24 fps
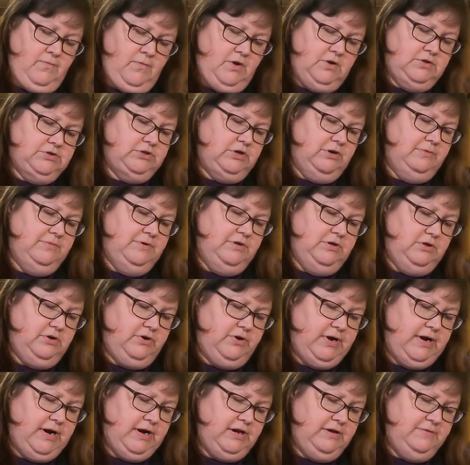So I'm going to
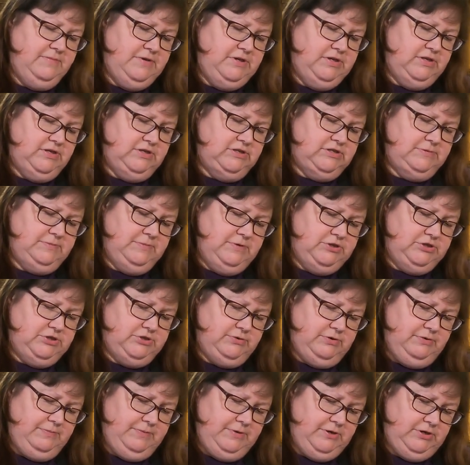crack them into this
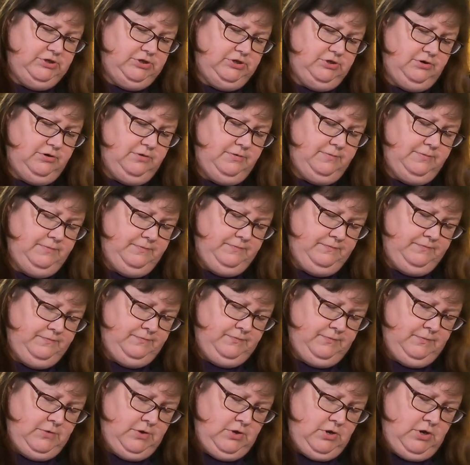measuring pitcher
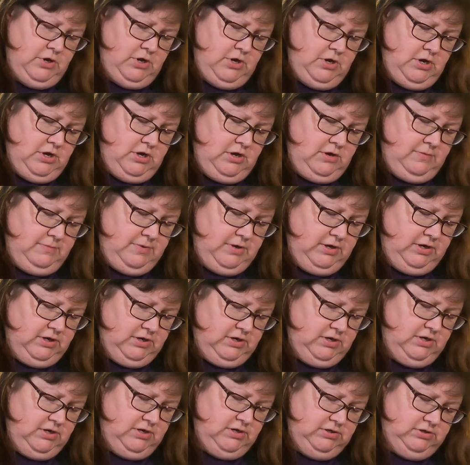
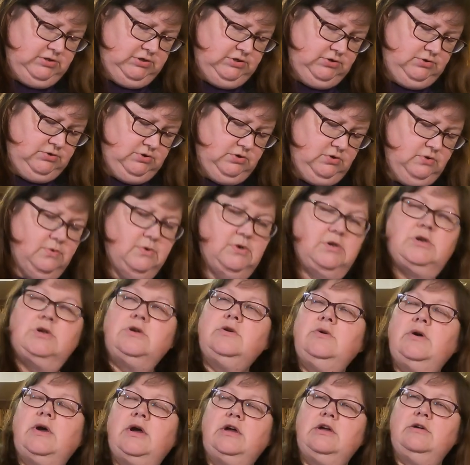because you don't want to
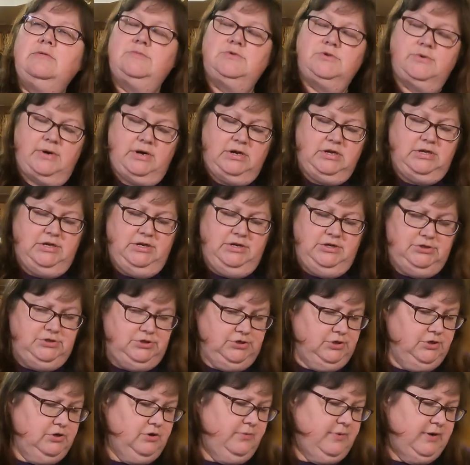crack them directly into
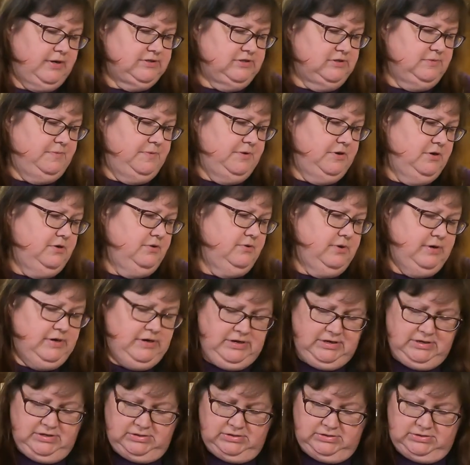your recipe
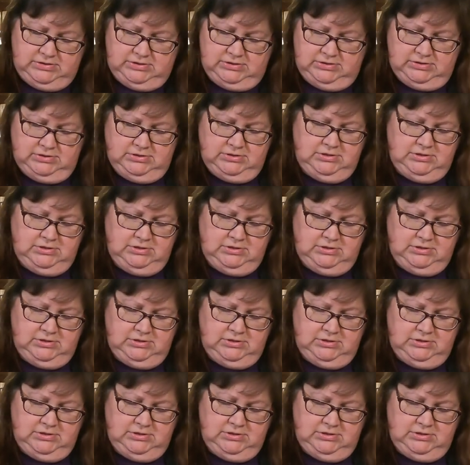ingredients,